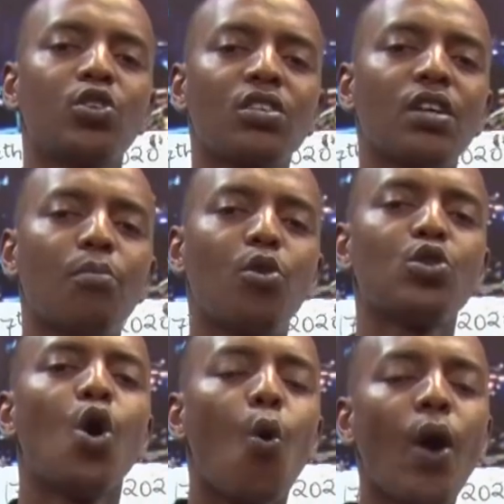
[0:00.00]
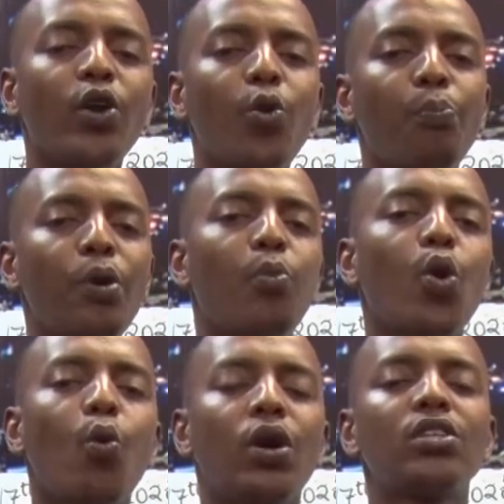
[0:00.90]
talks about why do people
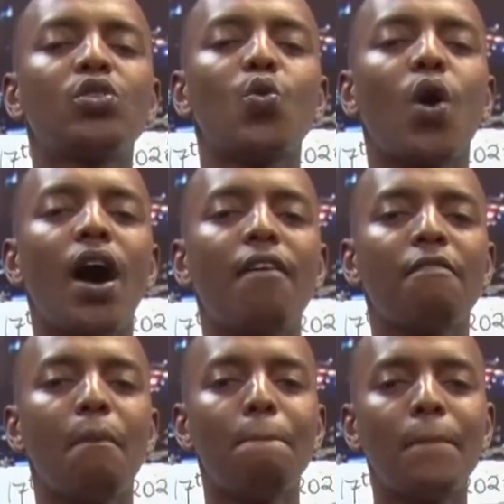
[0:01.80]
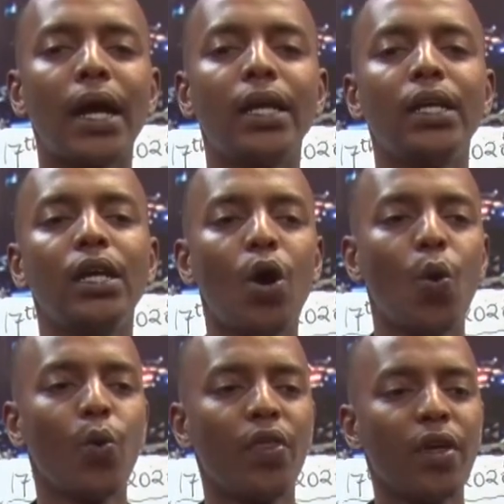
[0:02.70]
want to have money
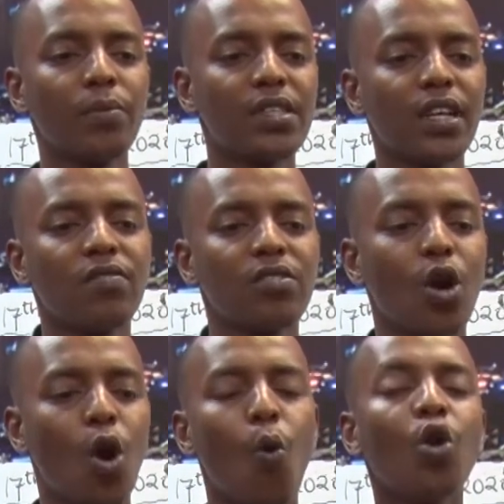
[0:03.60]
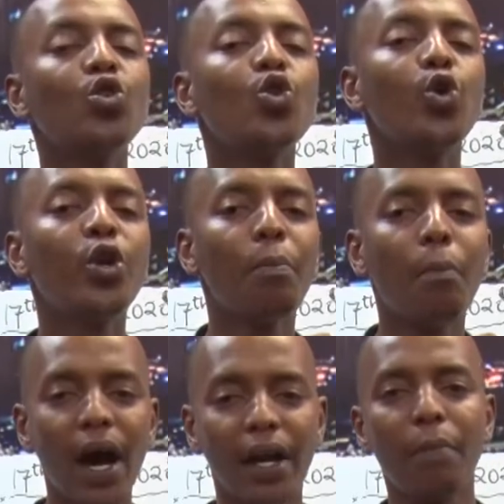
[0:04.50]
with themselves? What do you
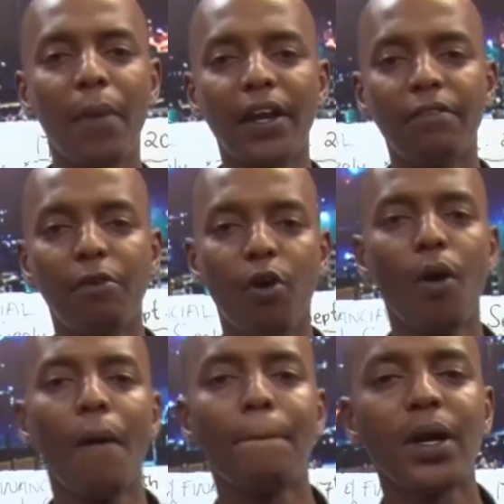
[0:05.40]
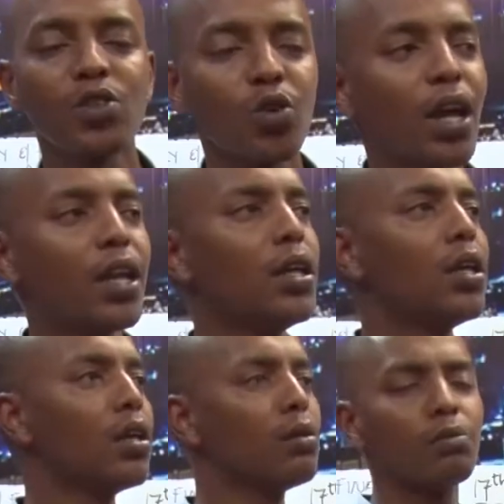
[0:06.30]
demand money for? Personally,
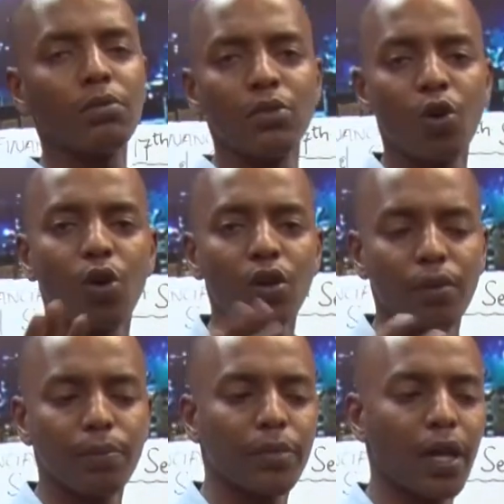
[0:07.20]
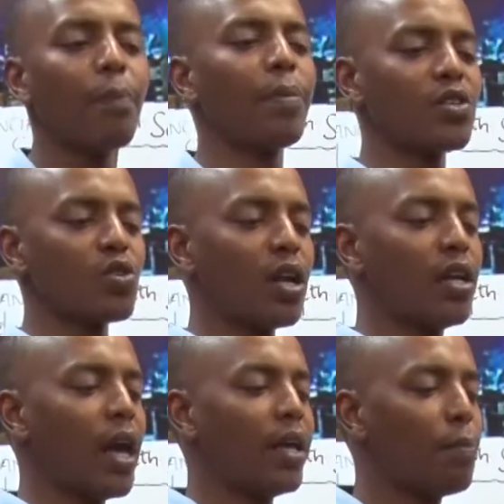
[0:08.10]

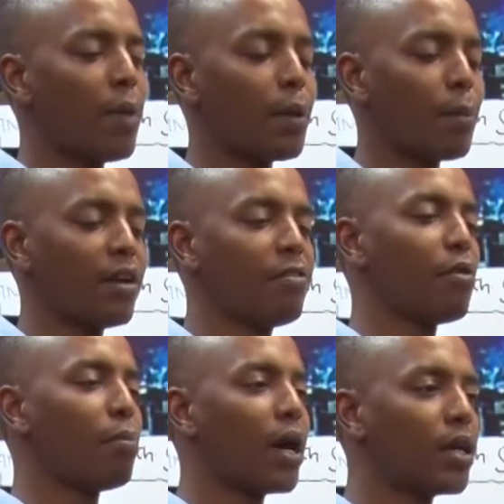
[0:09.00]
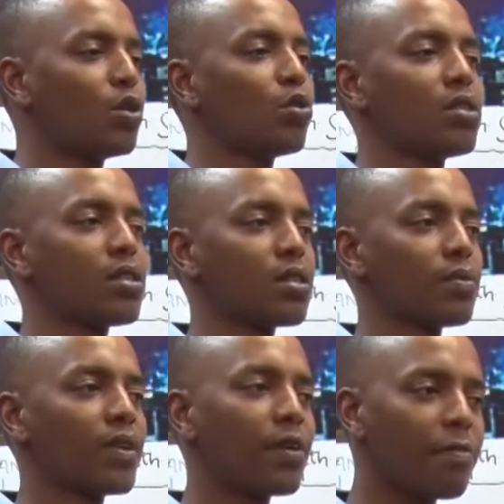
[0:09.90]
personally I demand money for bundles,
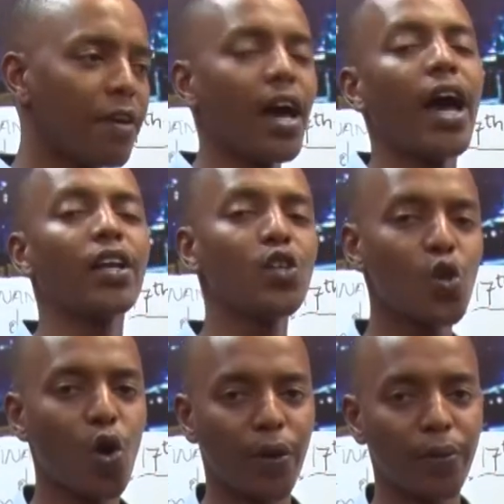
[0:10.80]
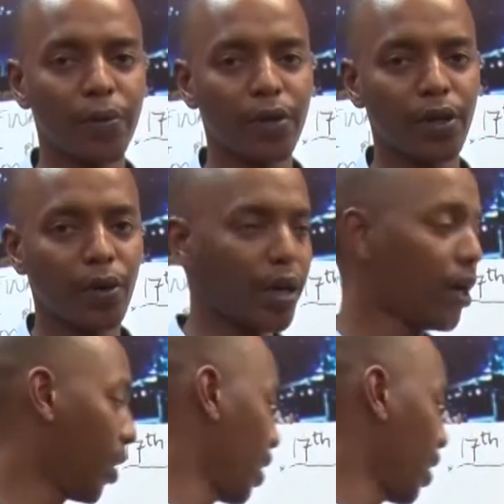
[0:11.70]
fare, and so on. Okay?